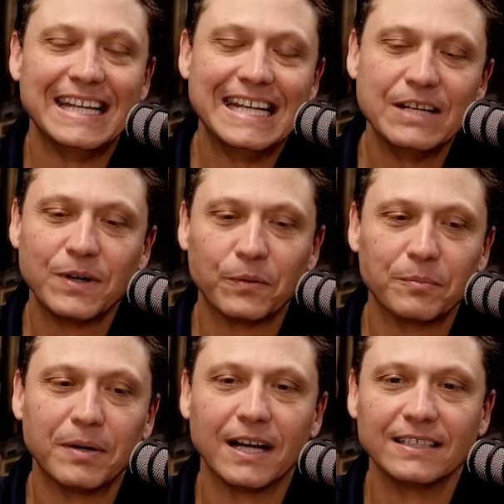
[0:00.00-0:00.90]
anywhere where
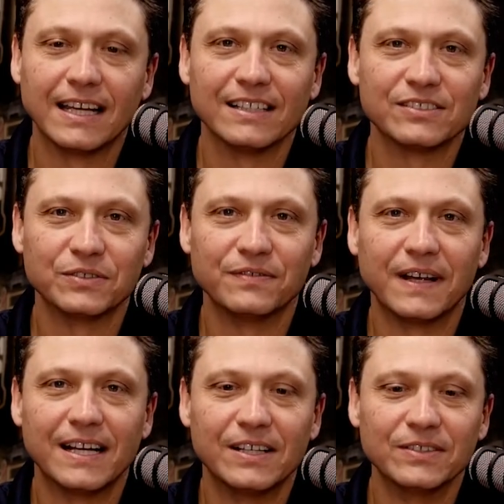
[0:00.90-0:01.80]
podcasts are
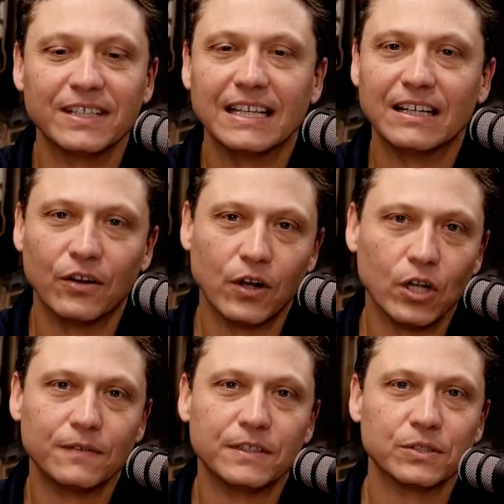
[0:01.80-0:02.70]
found and on
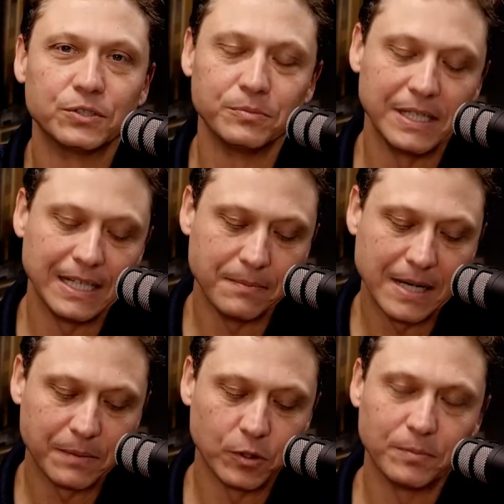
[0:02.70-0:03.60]
all of our social media at
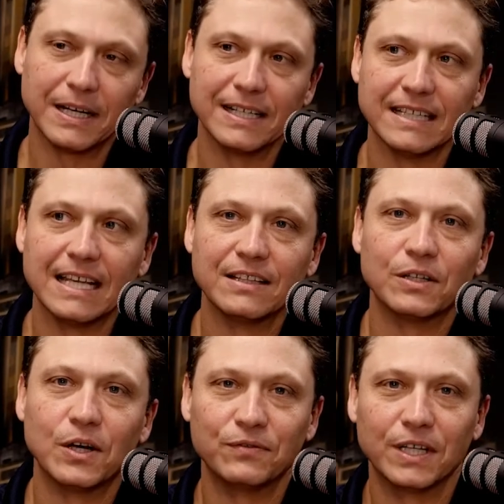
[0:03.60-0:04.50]
Bake More Pies and
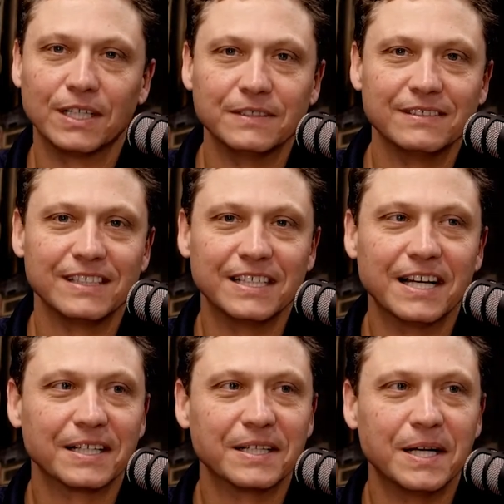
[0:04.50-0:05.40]

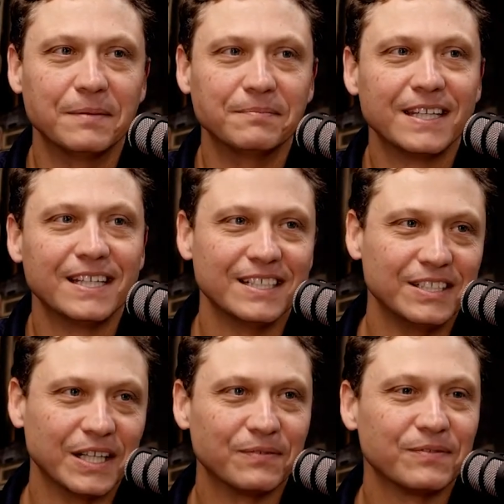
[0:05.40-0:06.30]
thelawofrelevancy.com.
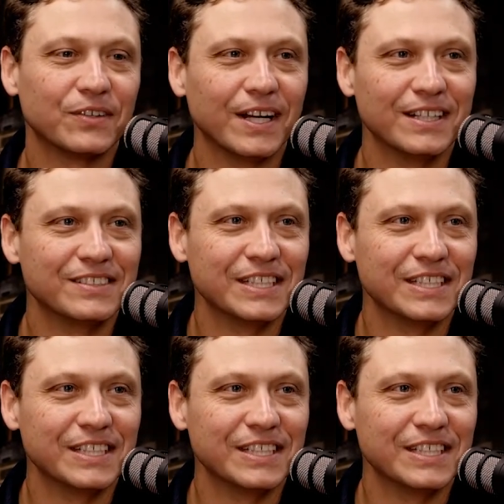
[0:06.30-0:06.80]
Jeff, great to see